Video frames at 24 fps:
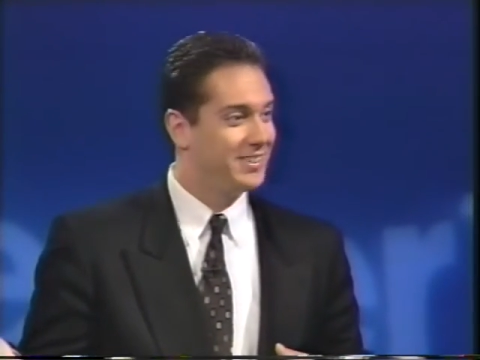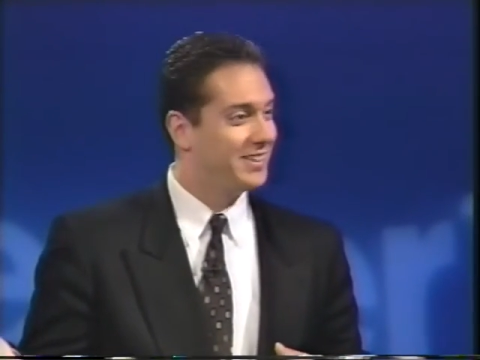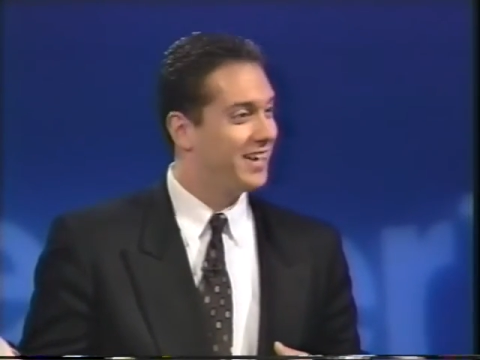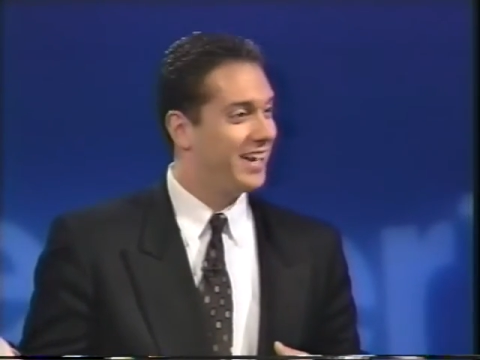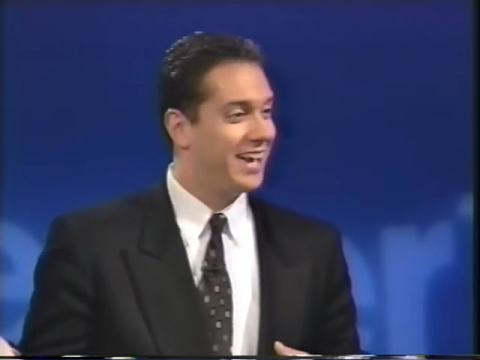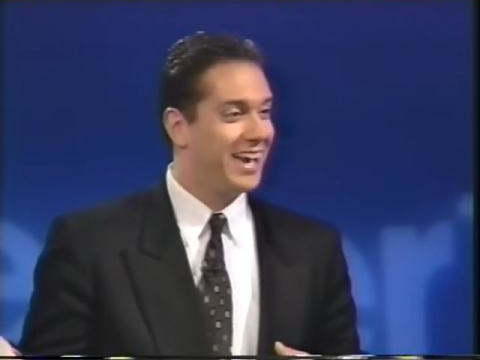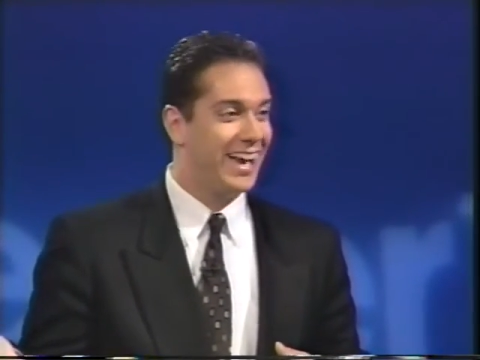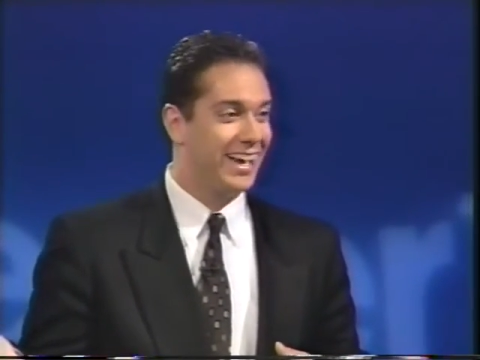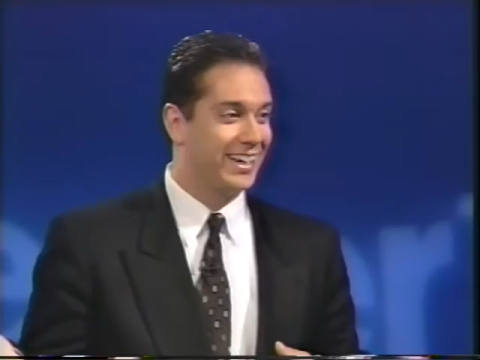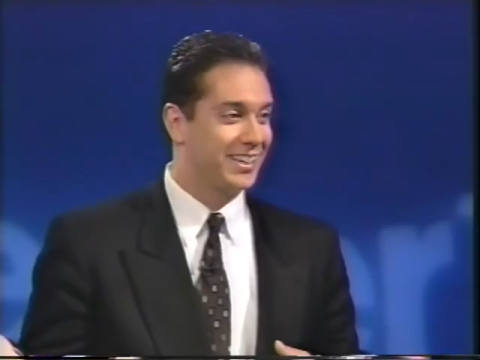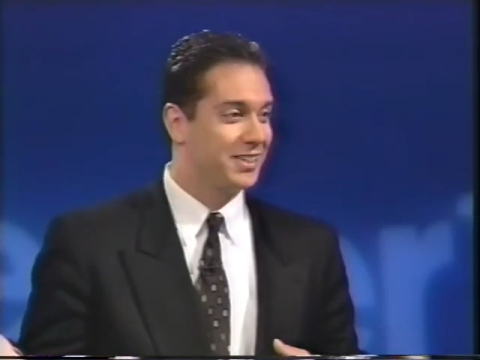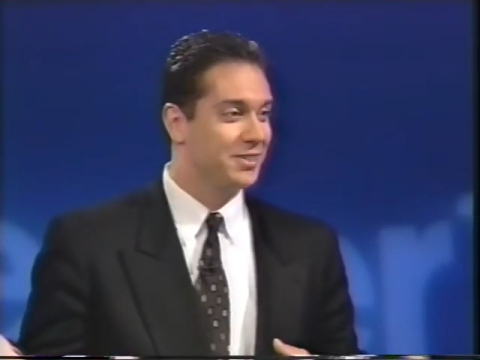
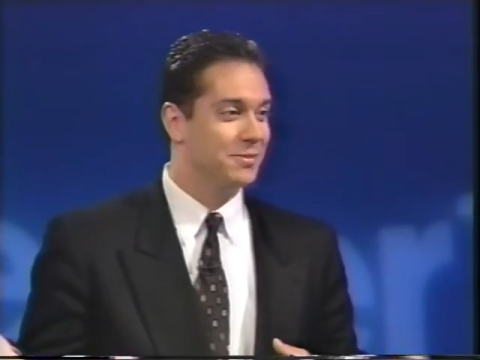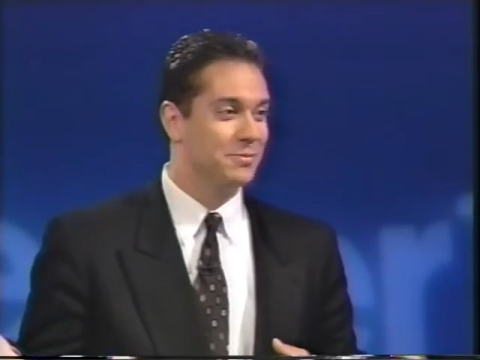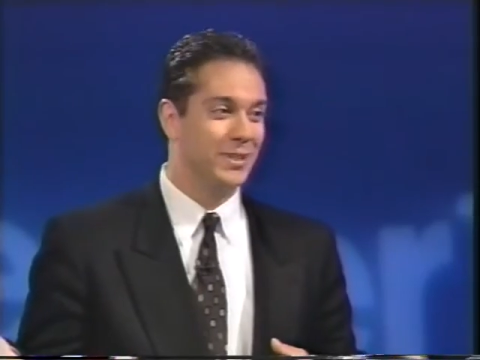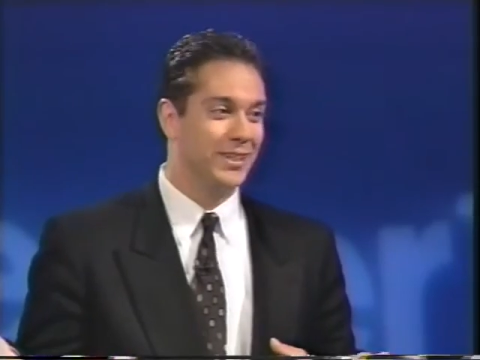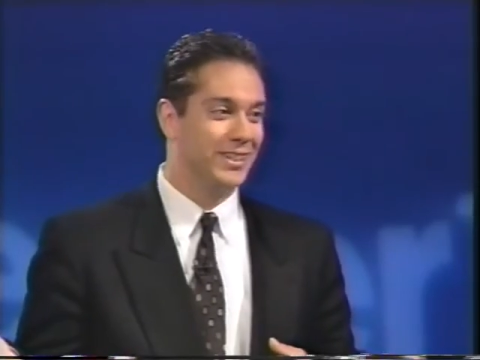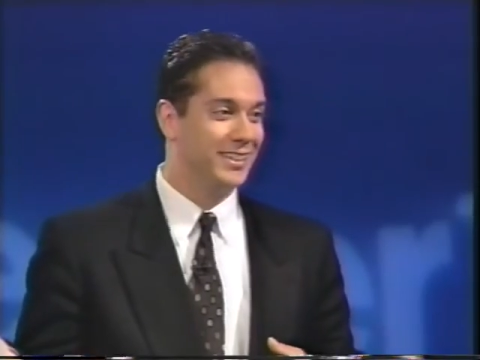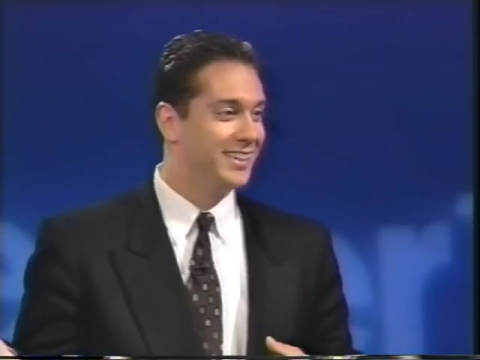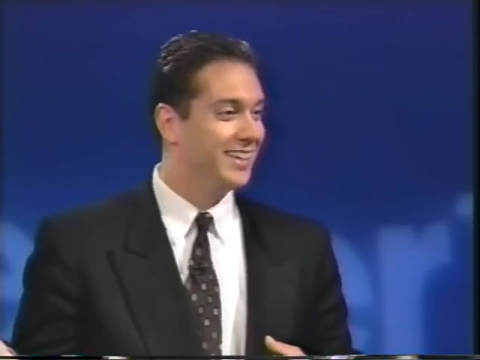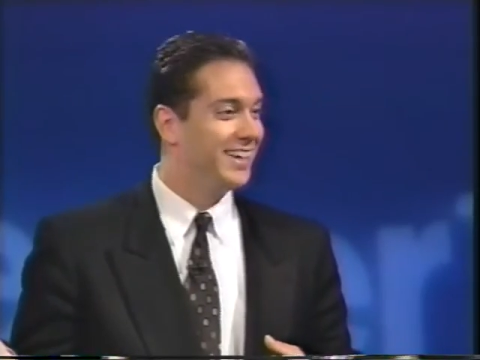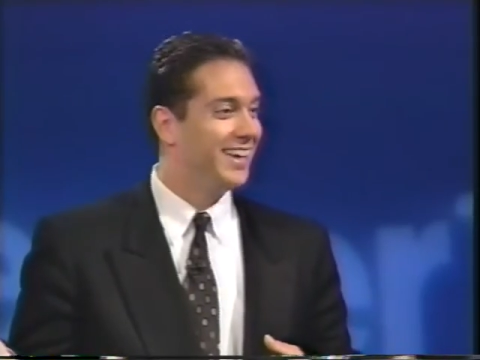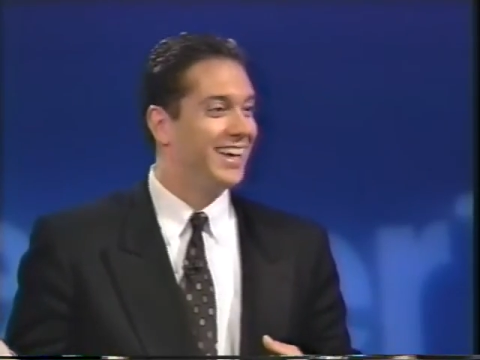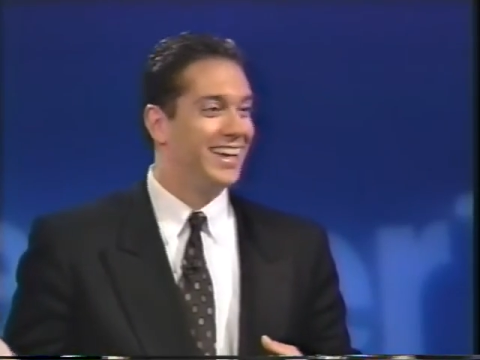that's the
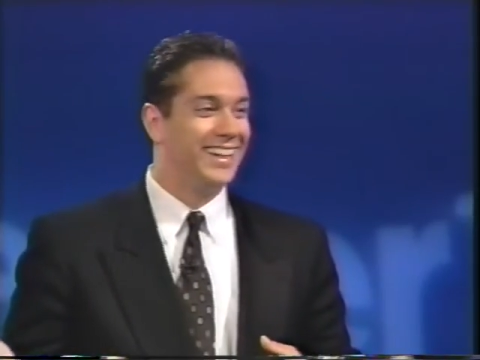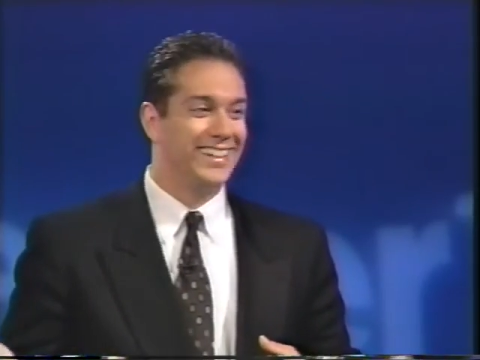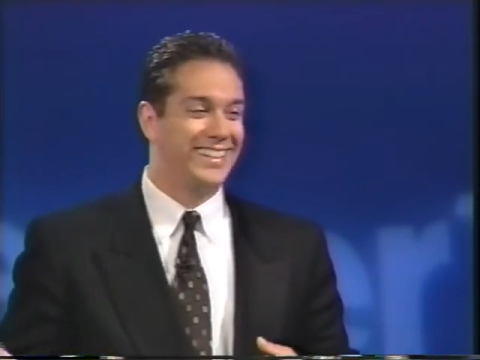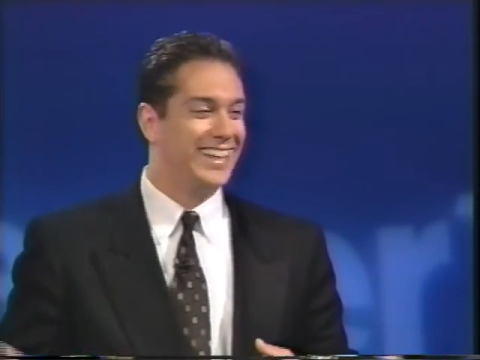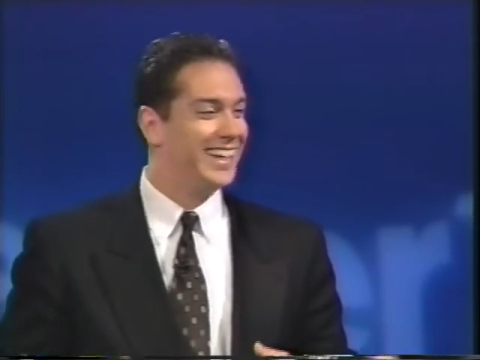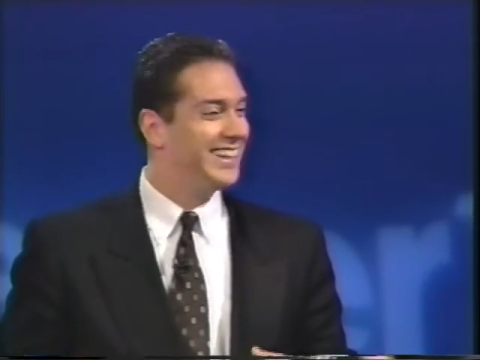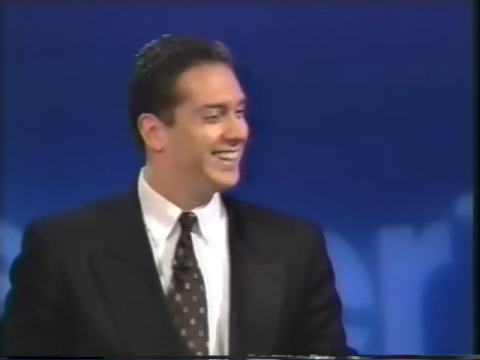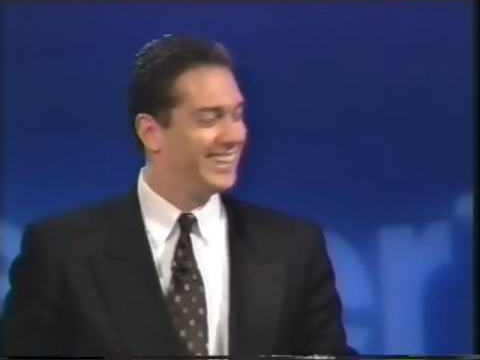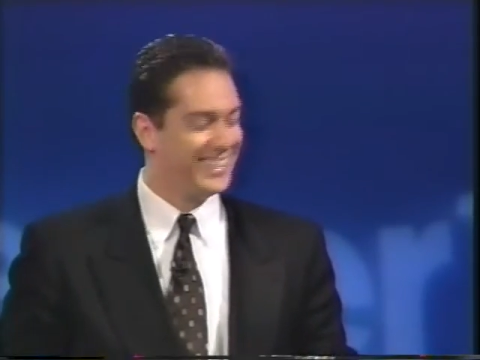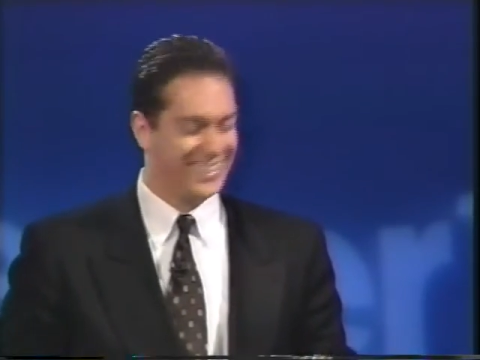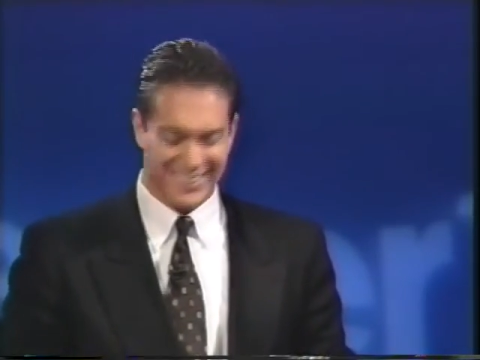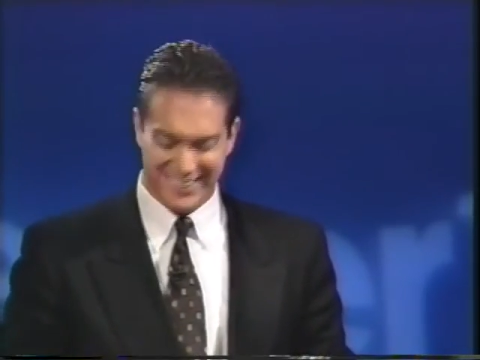wrong way.
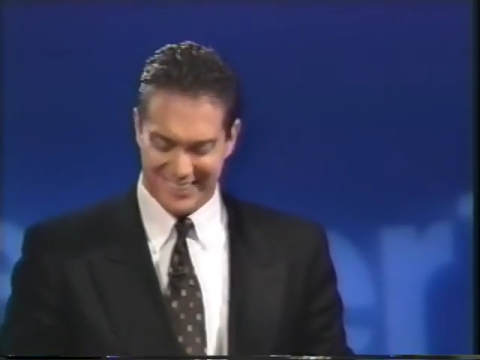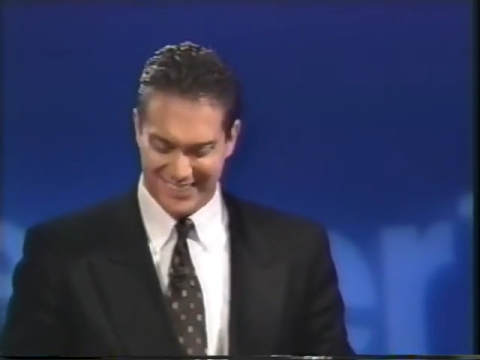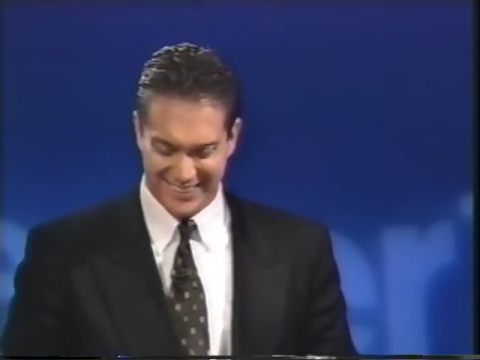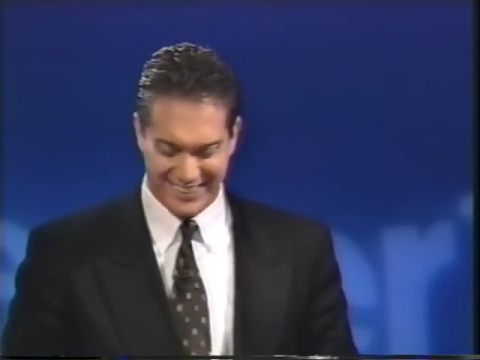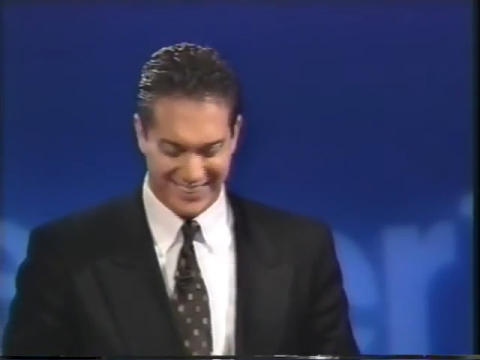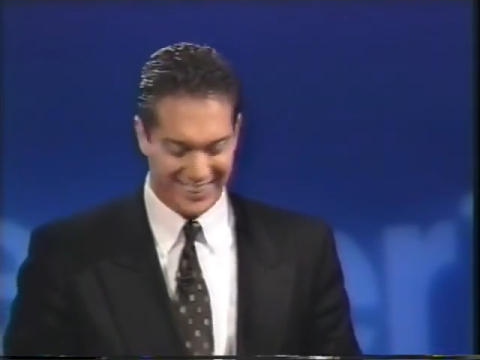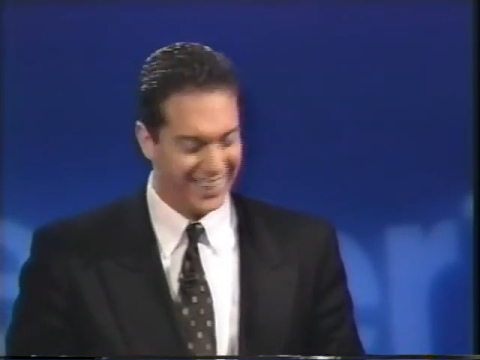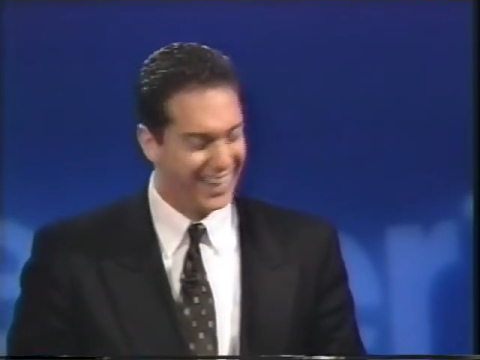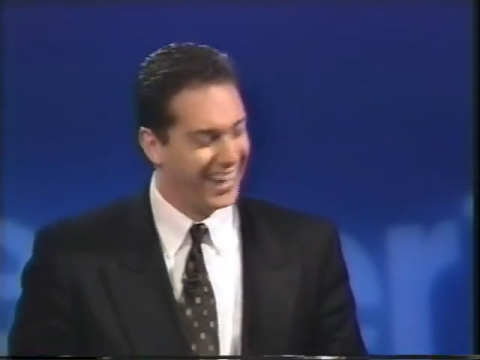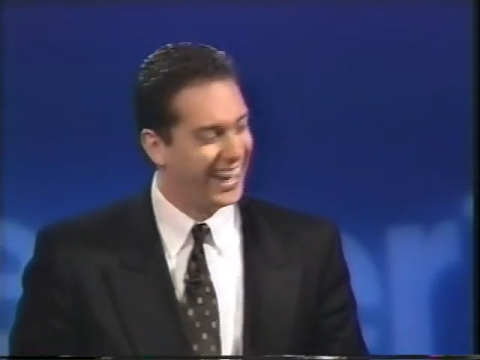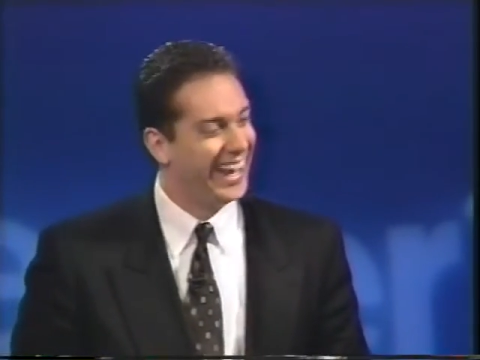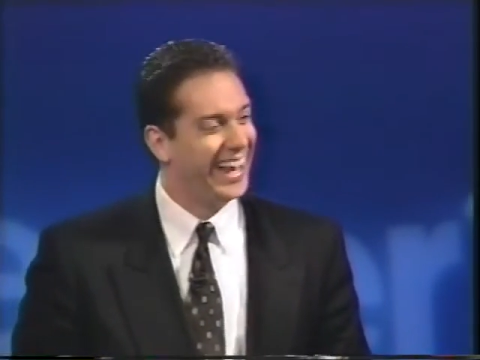That's that's the
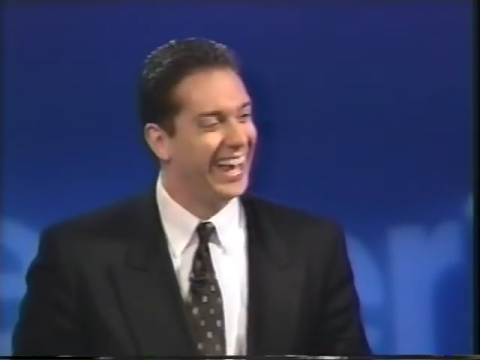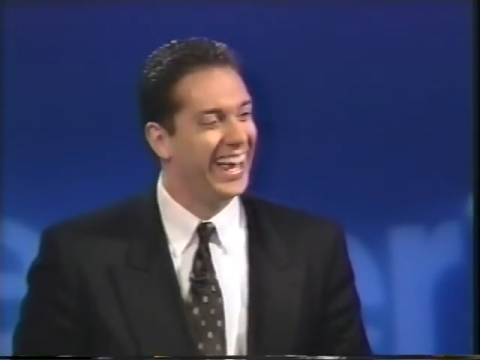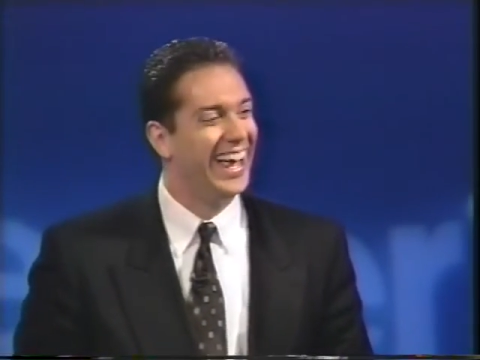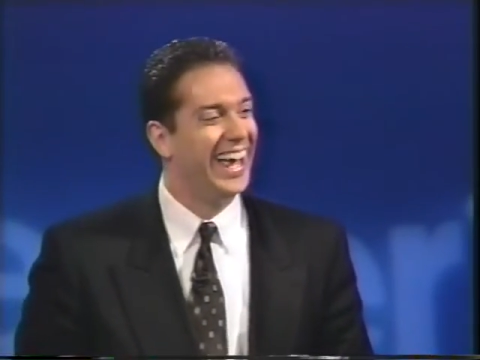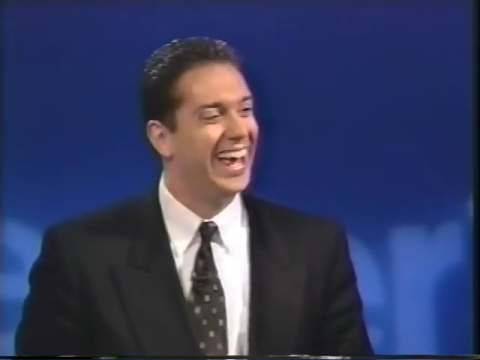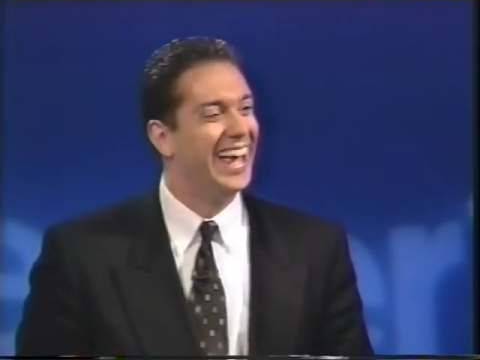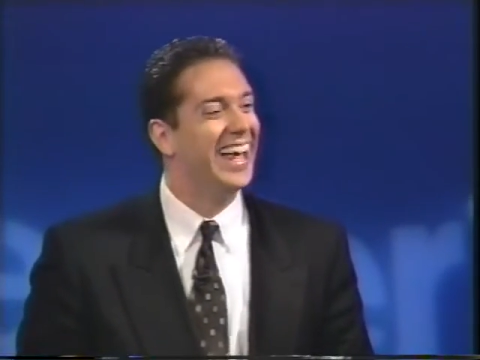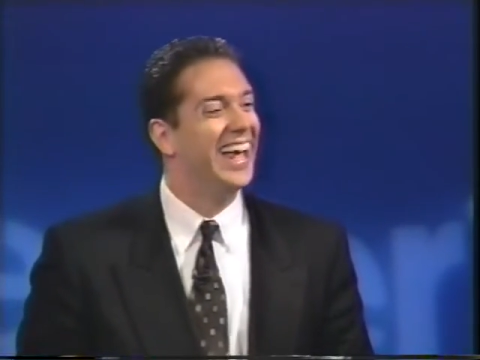wrong way to